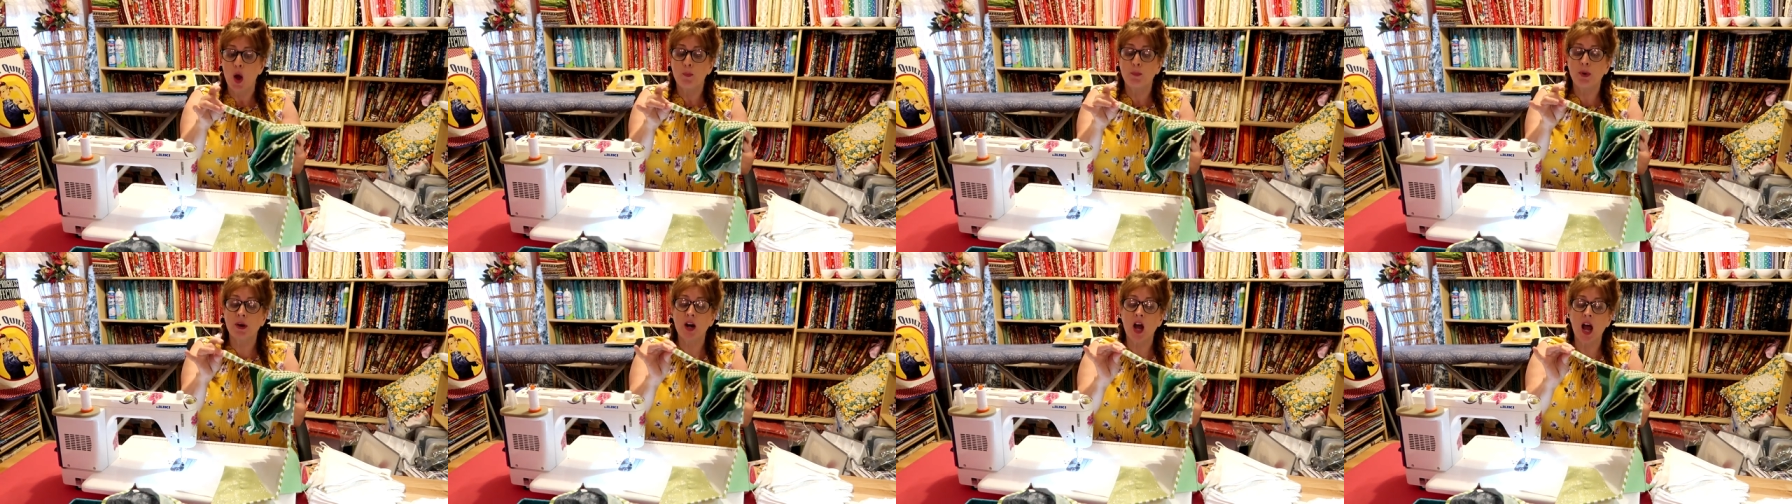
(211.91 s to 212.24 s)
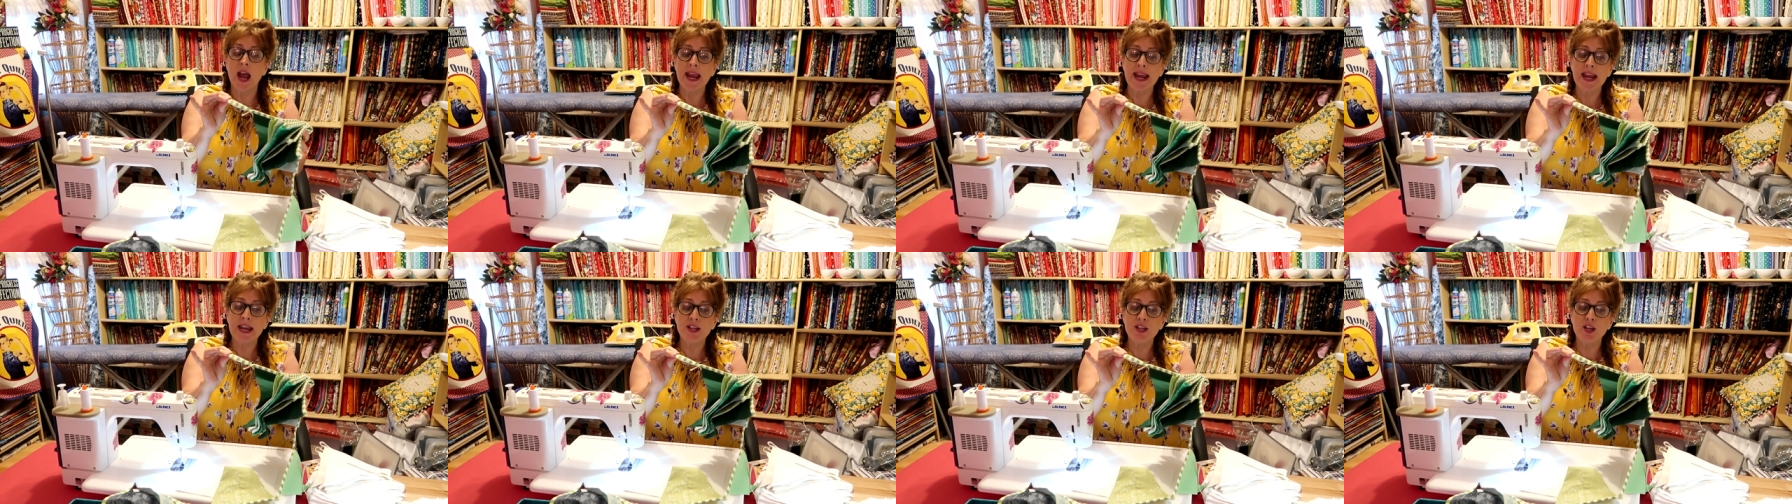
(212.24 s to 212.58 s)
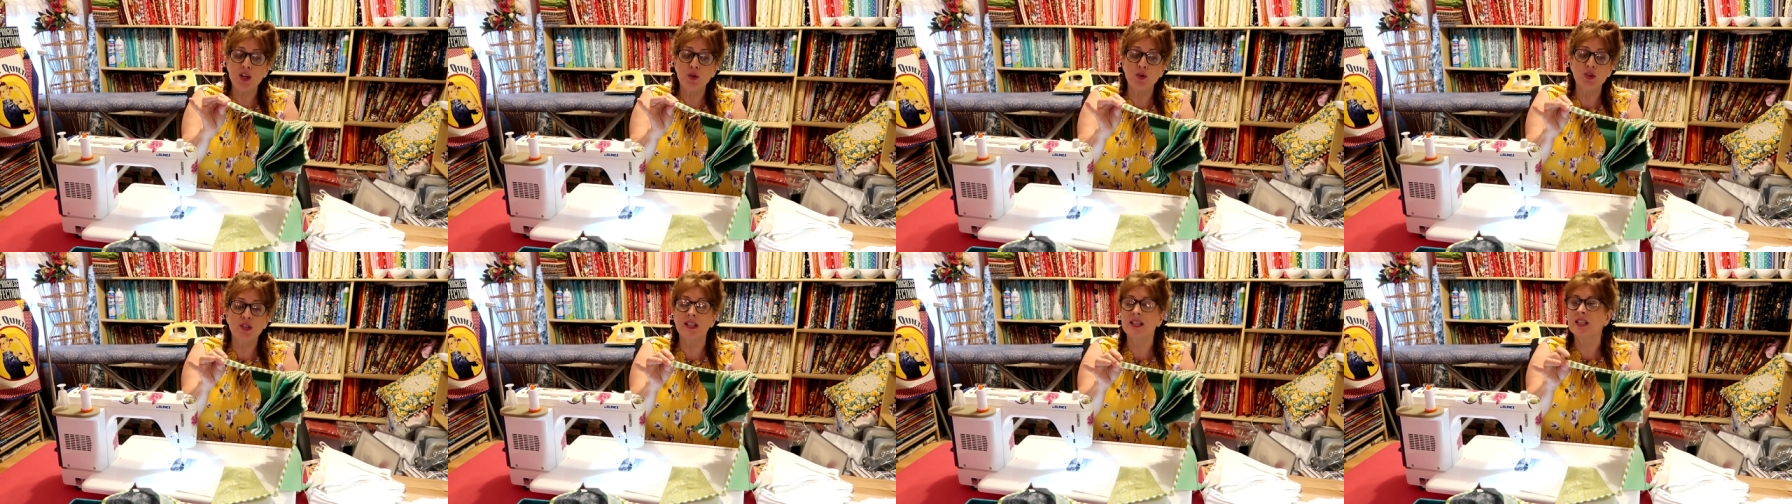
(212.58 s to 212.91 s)
but I had
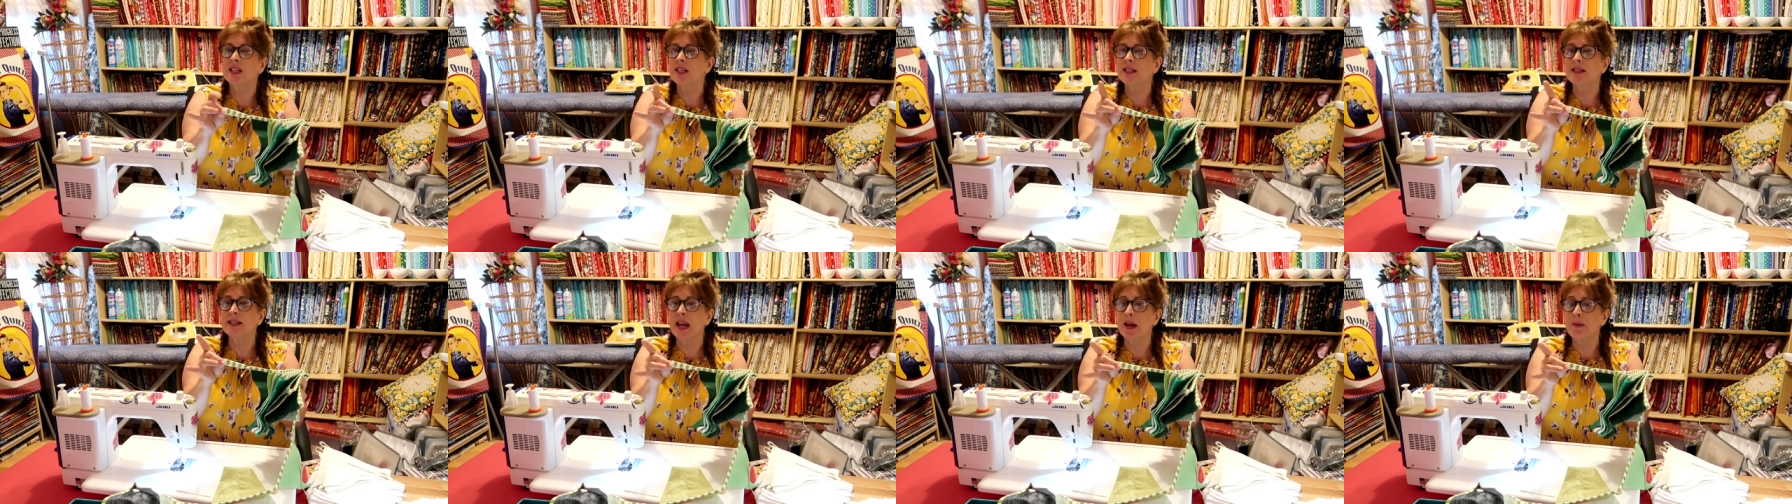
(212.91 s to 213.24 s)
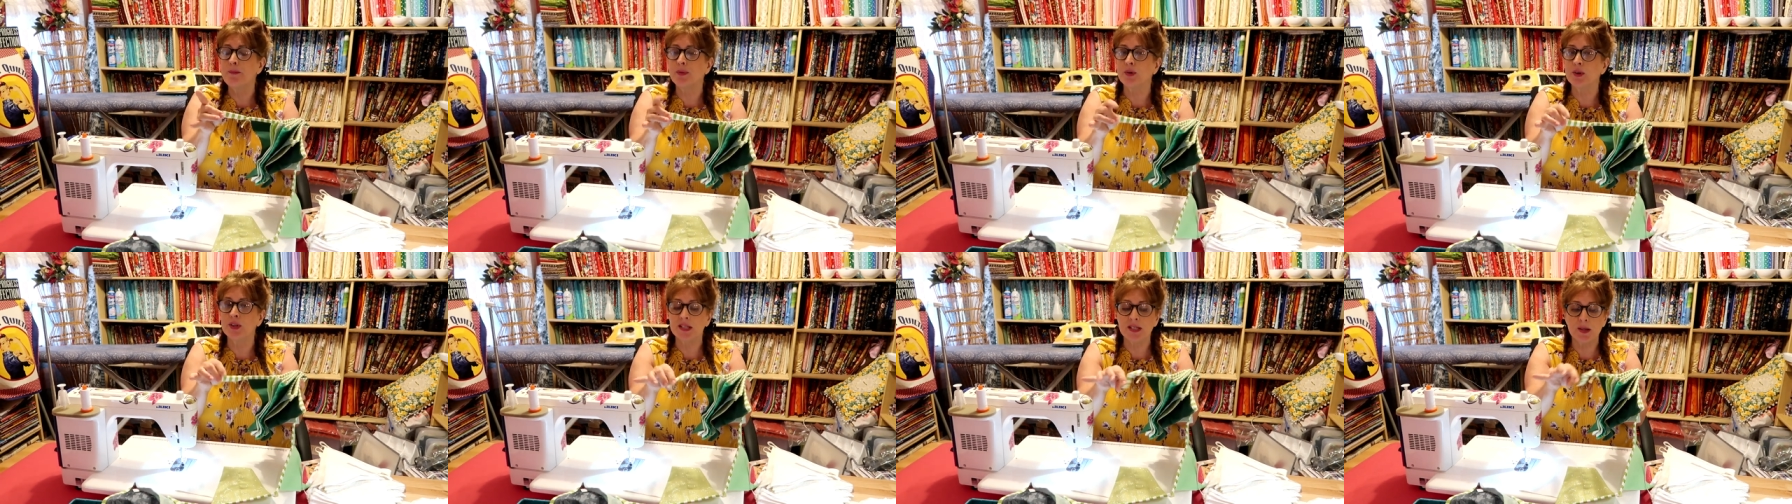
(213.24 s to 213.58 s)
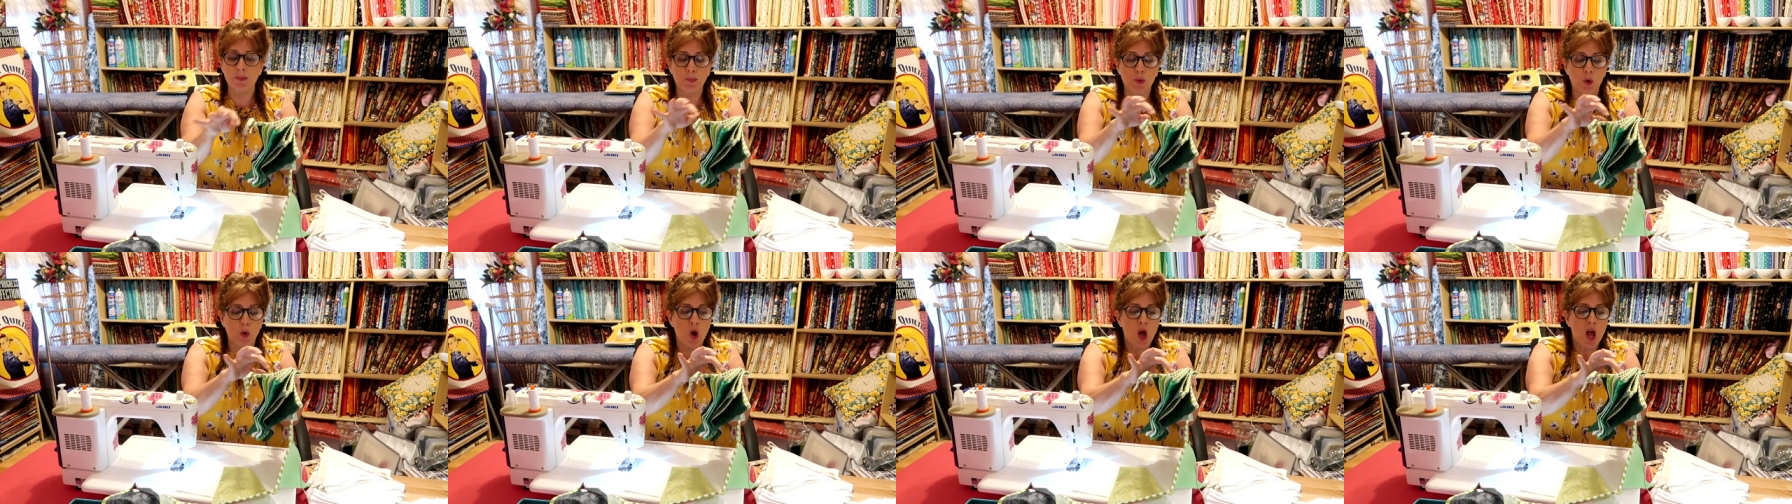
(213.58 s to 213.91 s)
used, it's the same
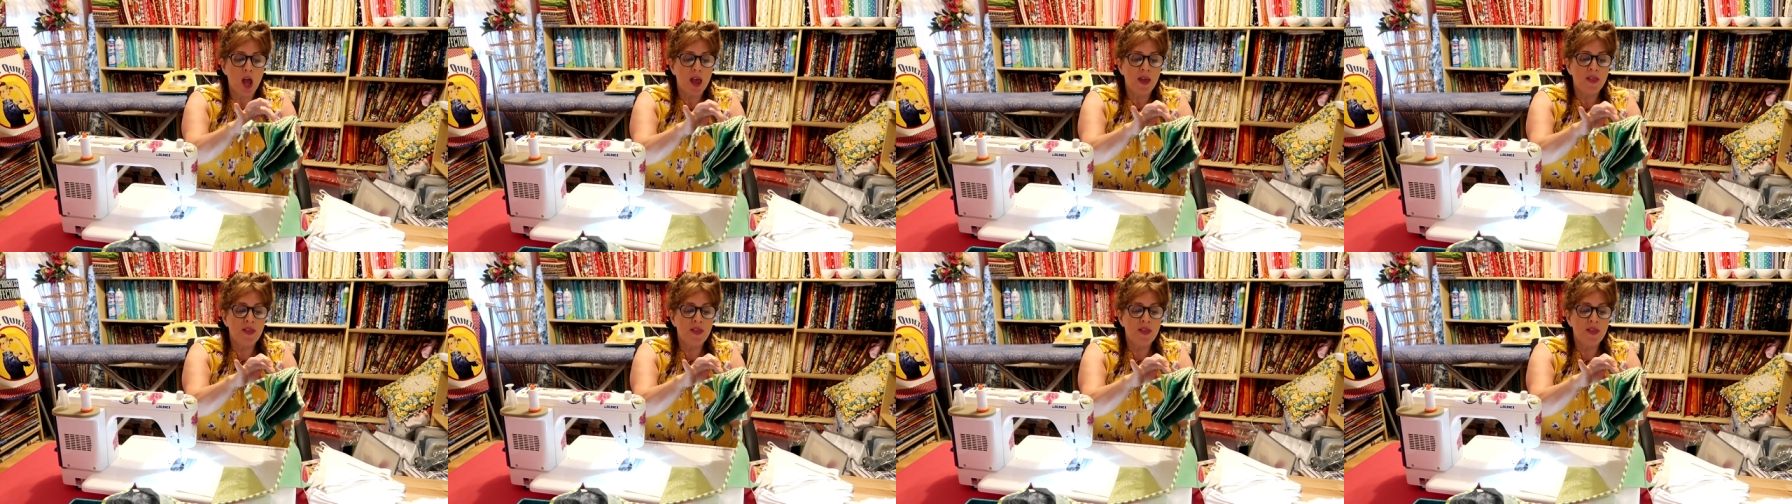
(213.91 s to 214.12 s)
principle,